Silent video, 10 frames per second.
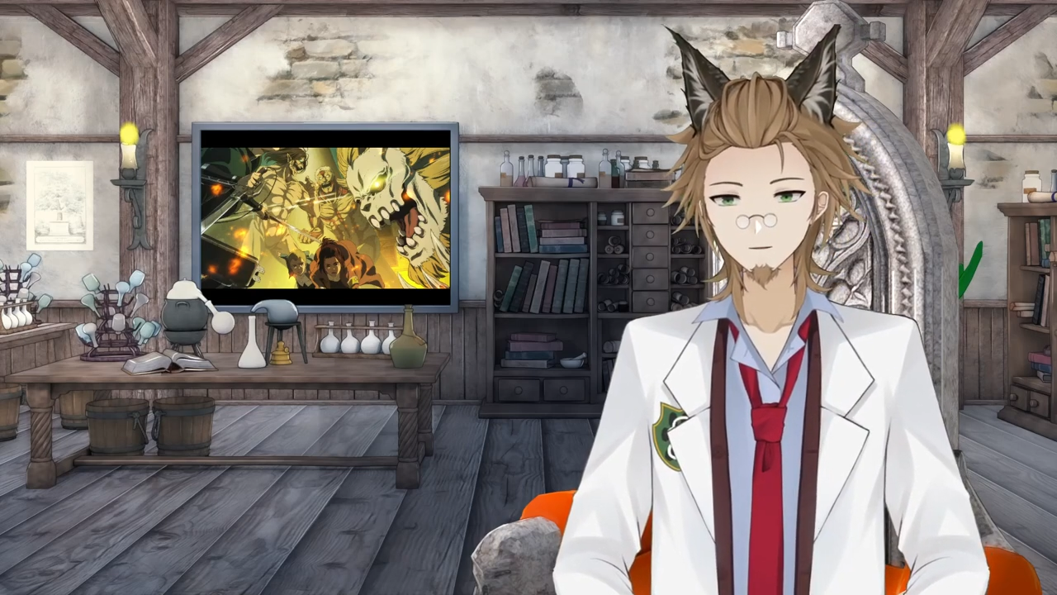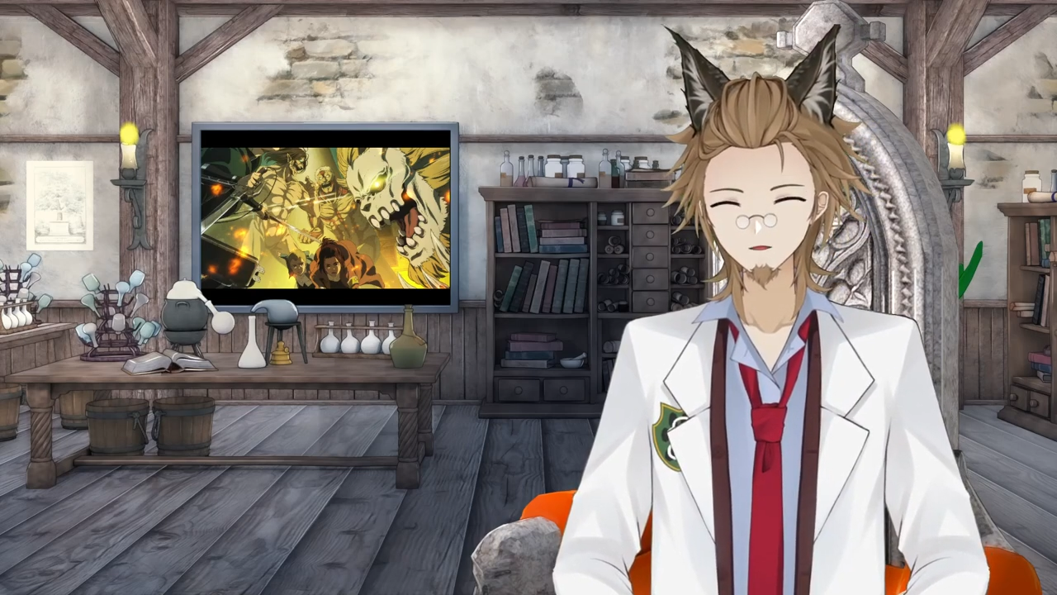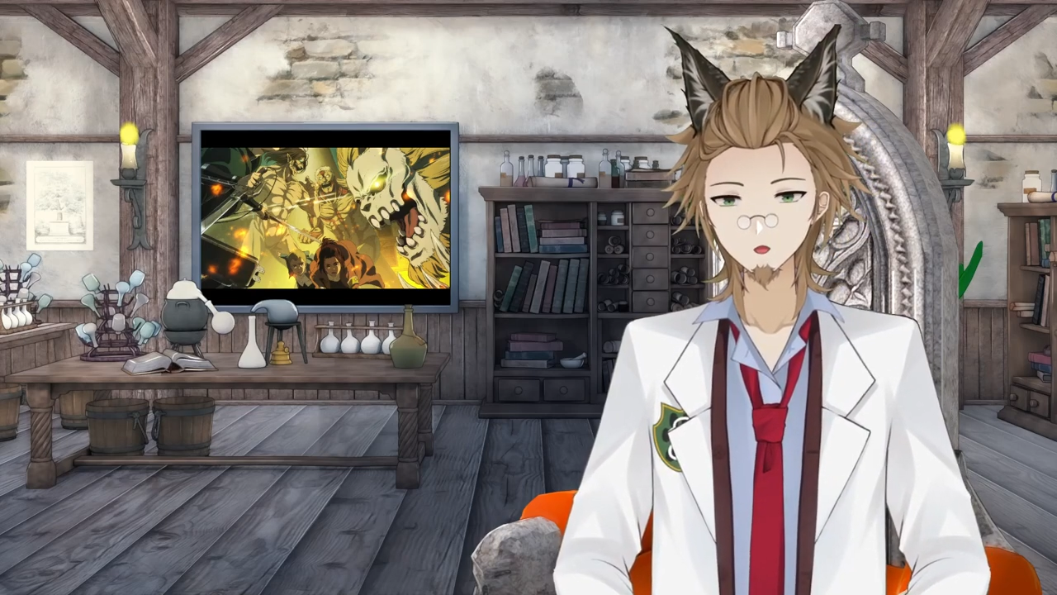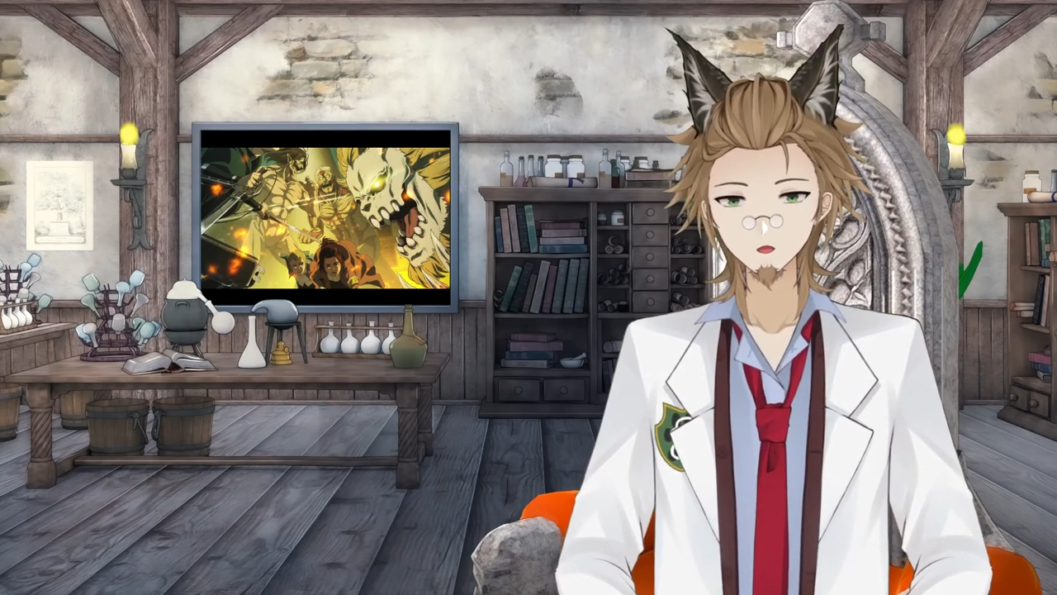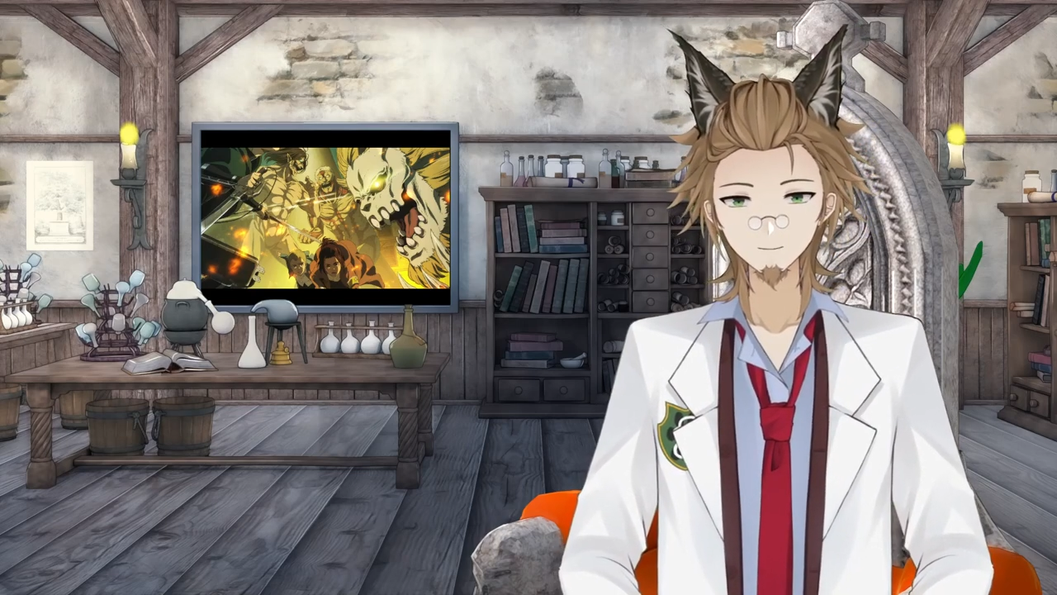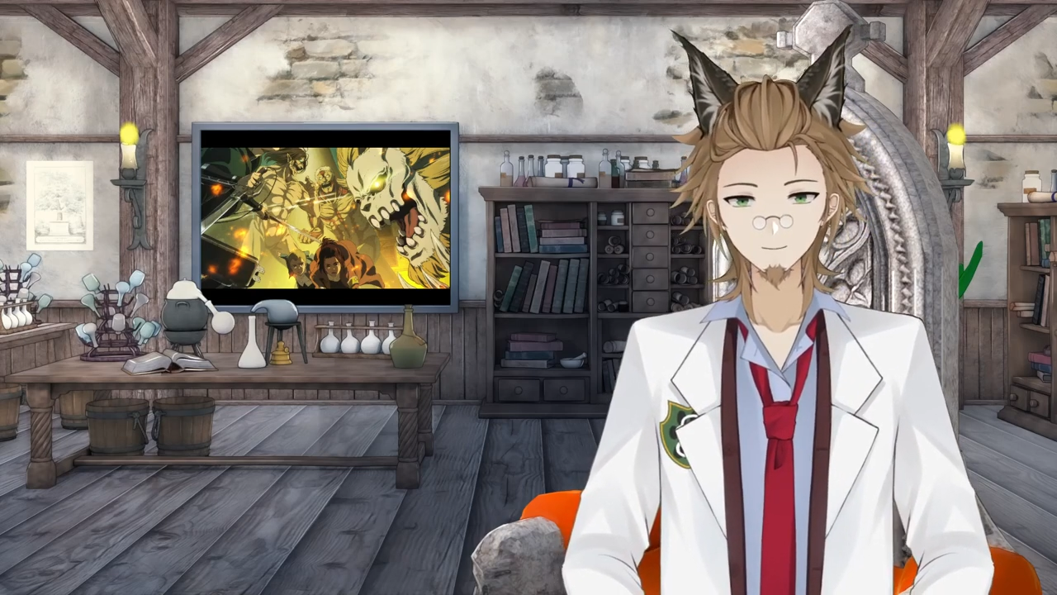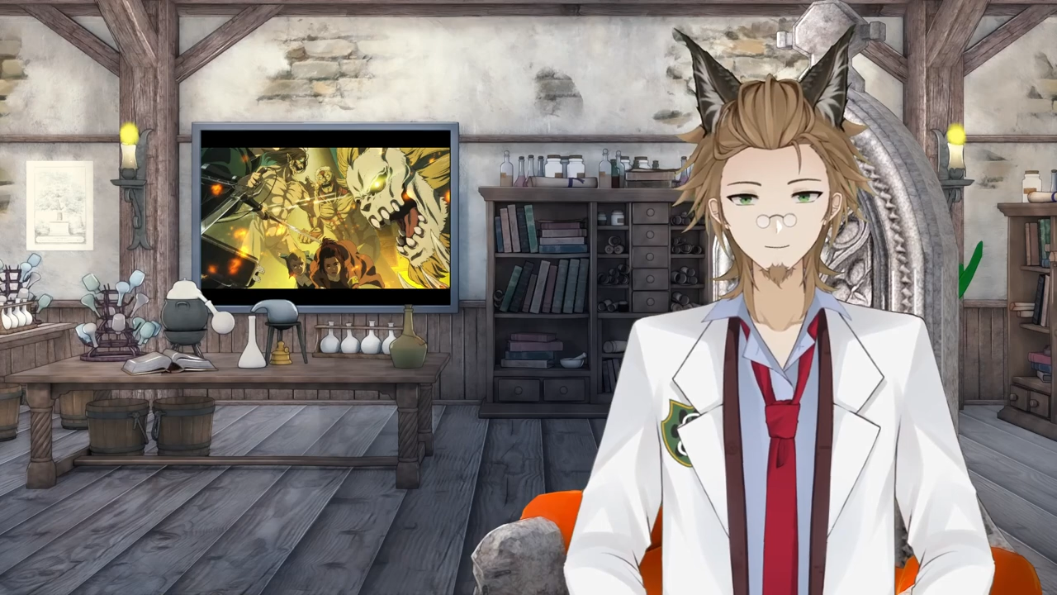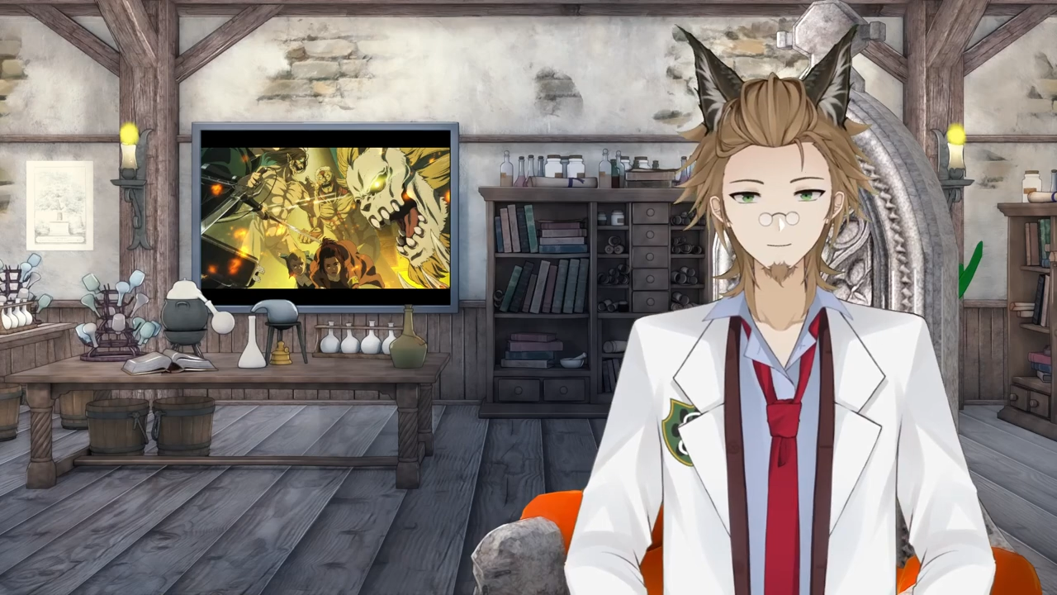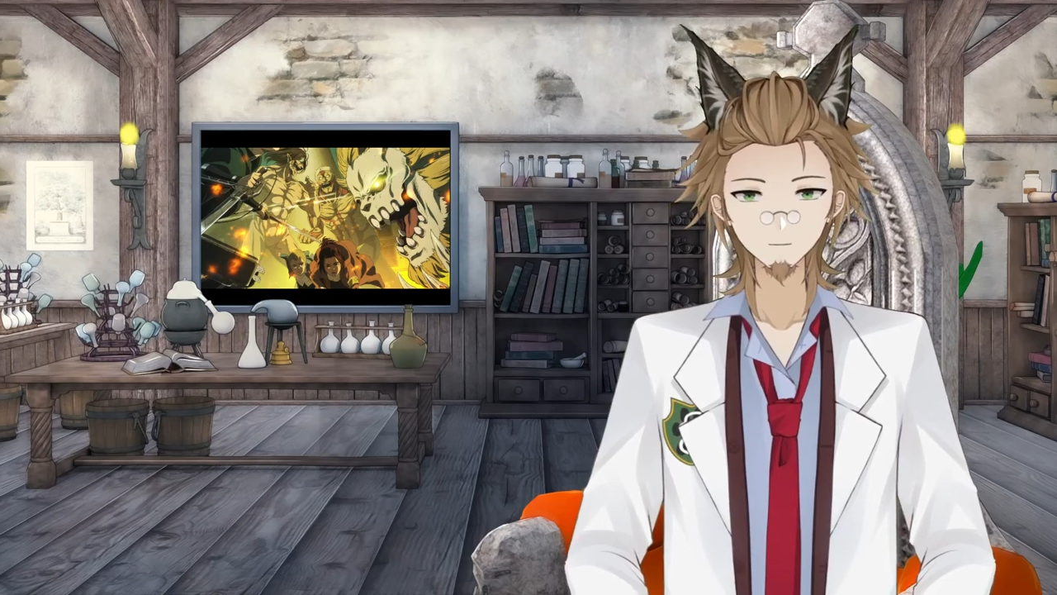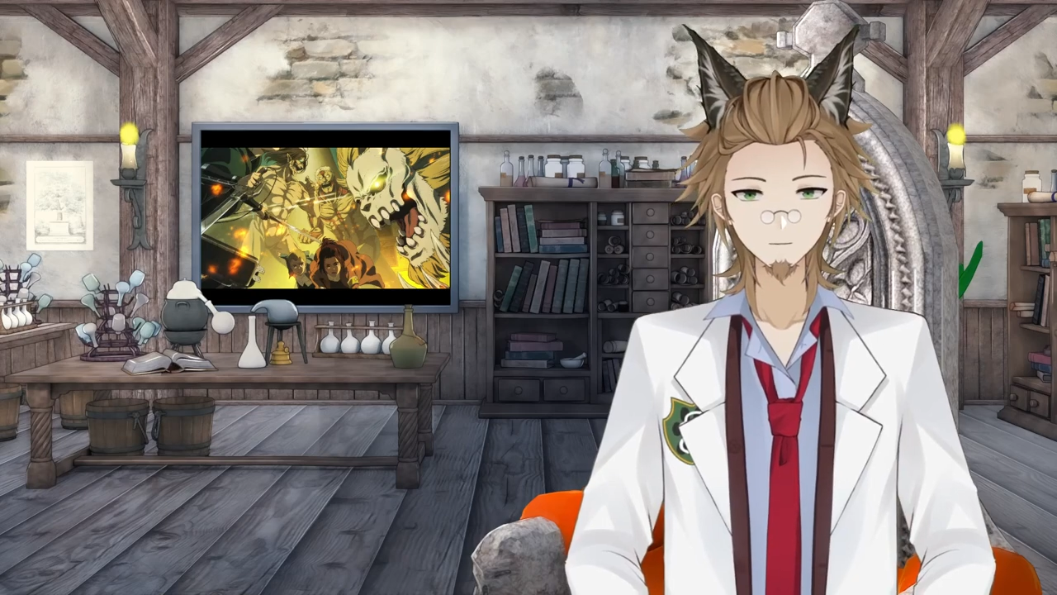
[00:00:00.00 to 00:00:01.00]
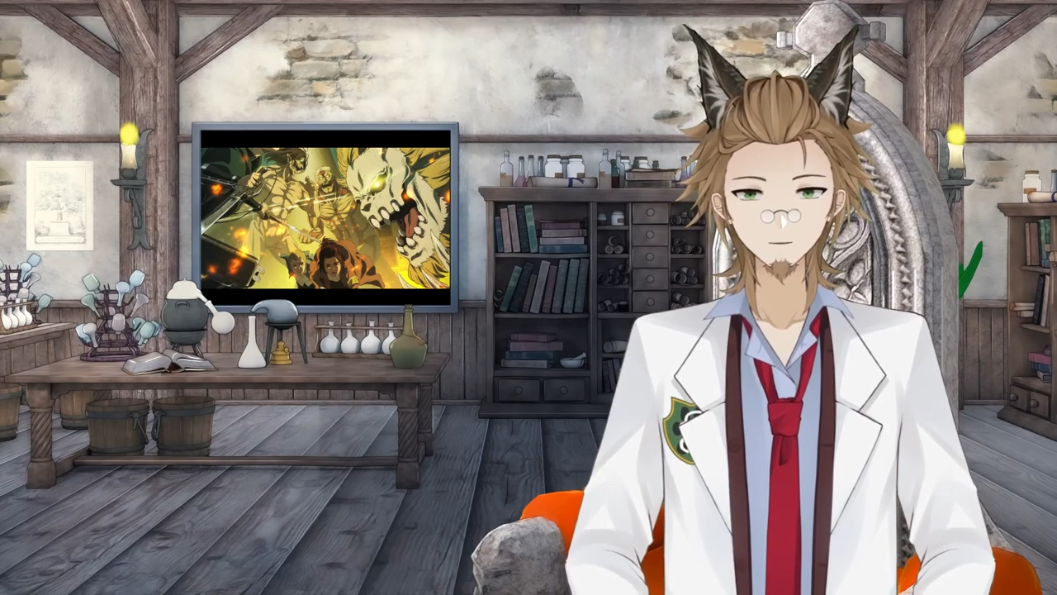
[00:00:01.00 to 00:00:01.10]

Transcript: and doesn't really